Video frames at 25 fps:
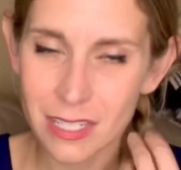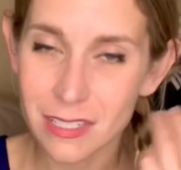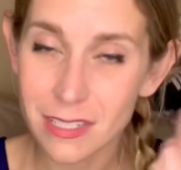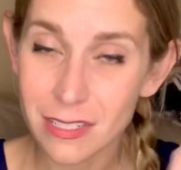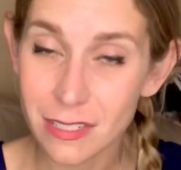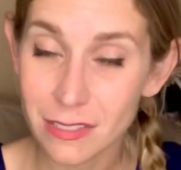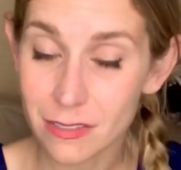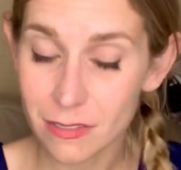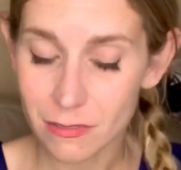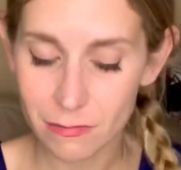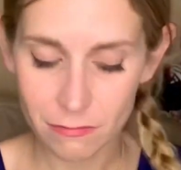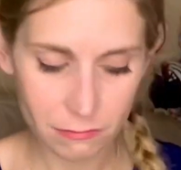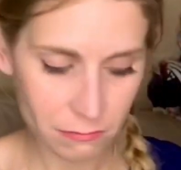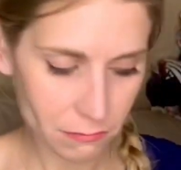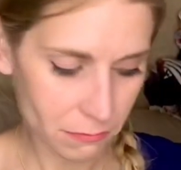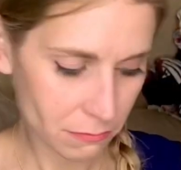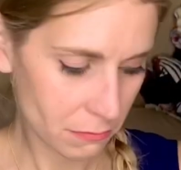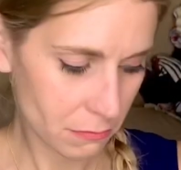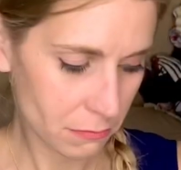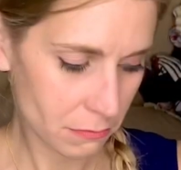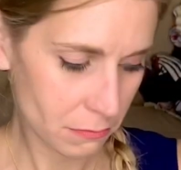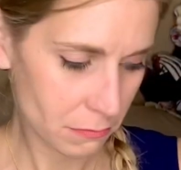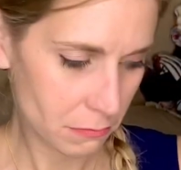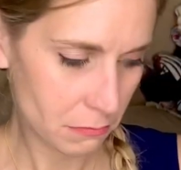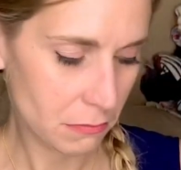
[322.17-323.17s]
it doesn't,
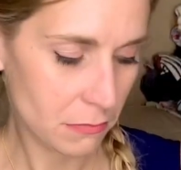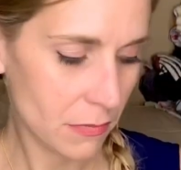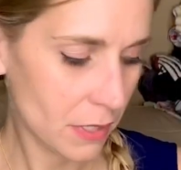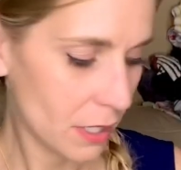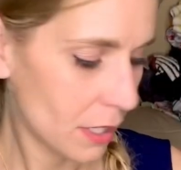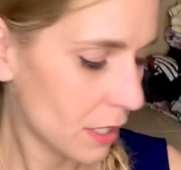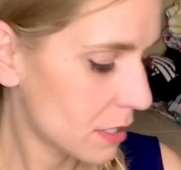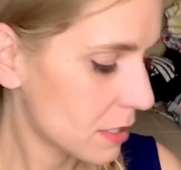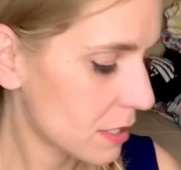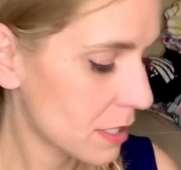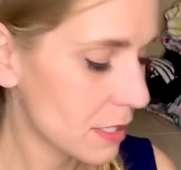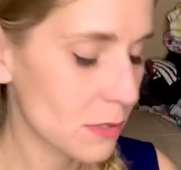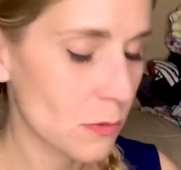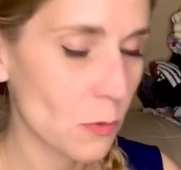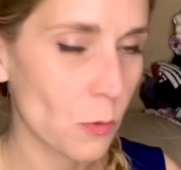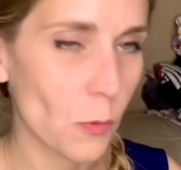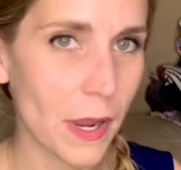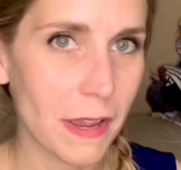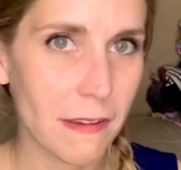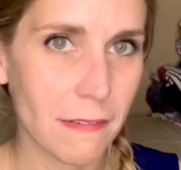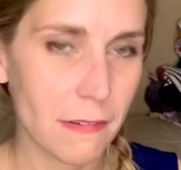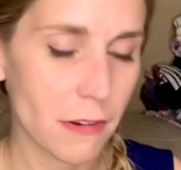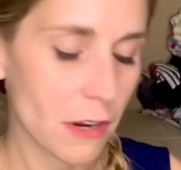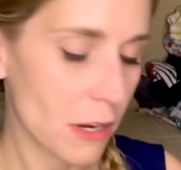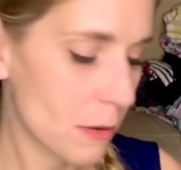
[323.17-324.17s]
doesn't
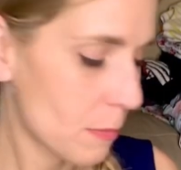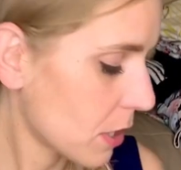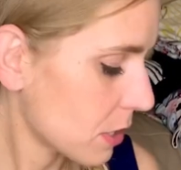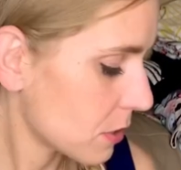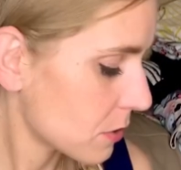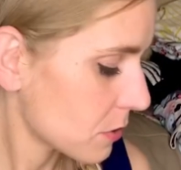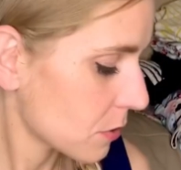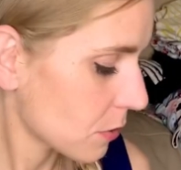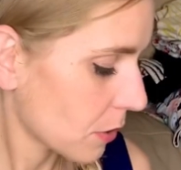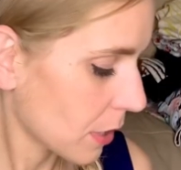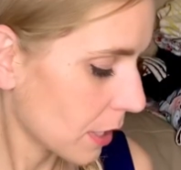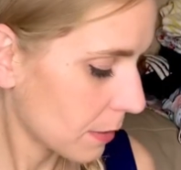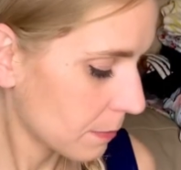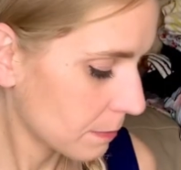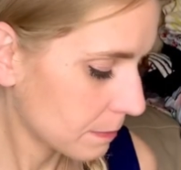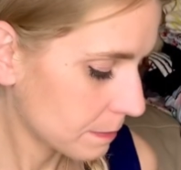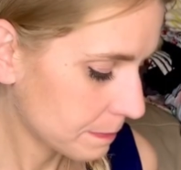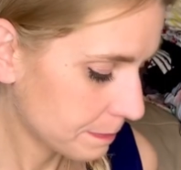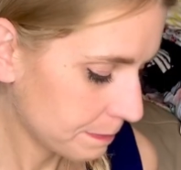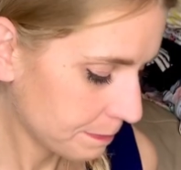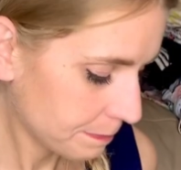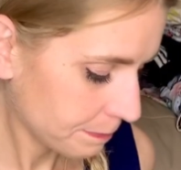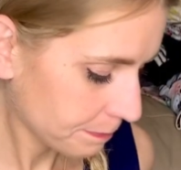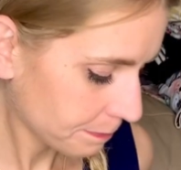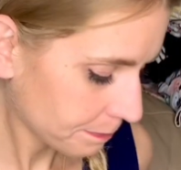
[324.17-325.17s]
weigh very much, so I
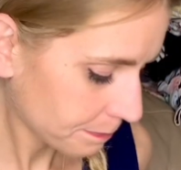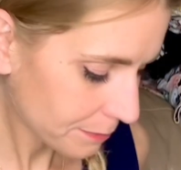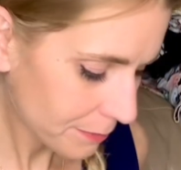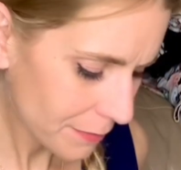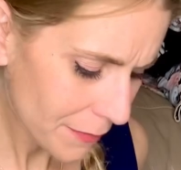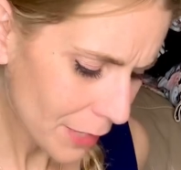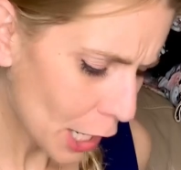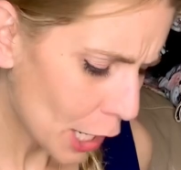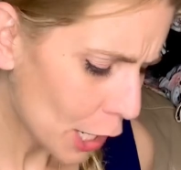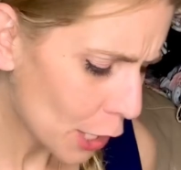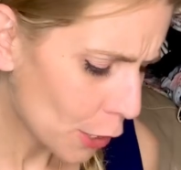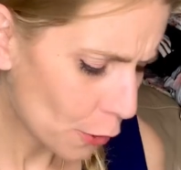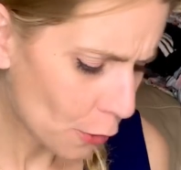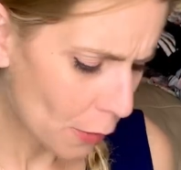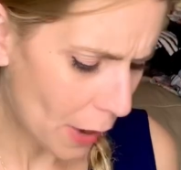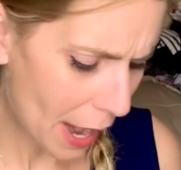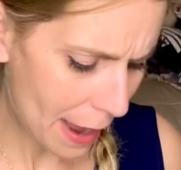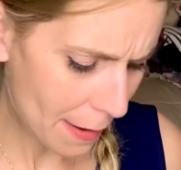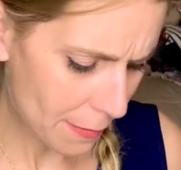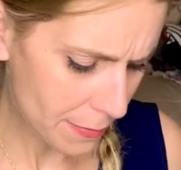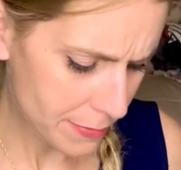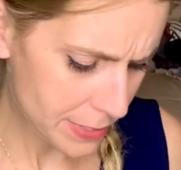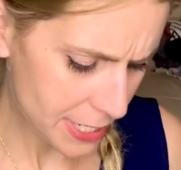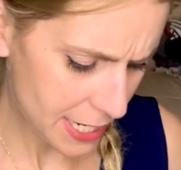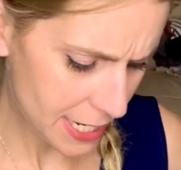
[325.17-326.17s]

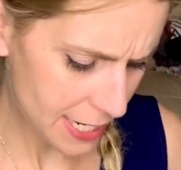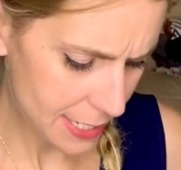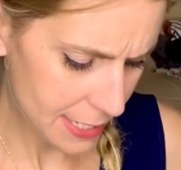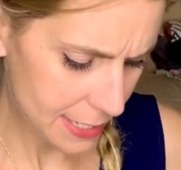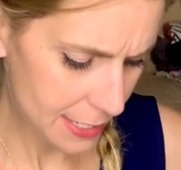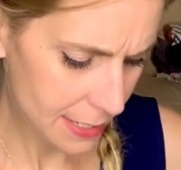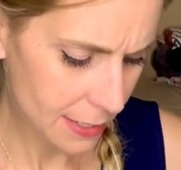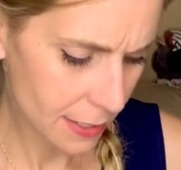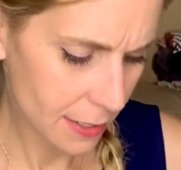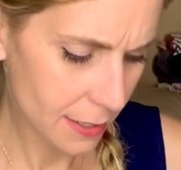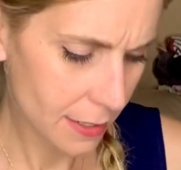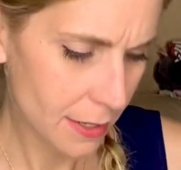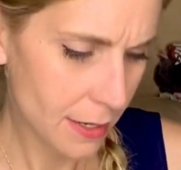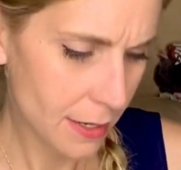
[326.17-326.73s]
grabbed it.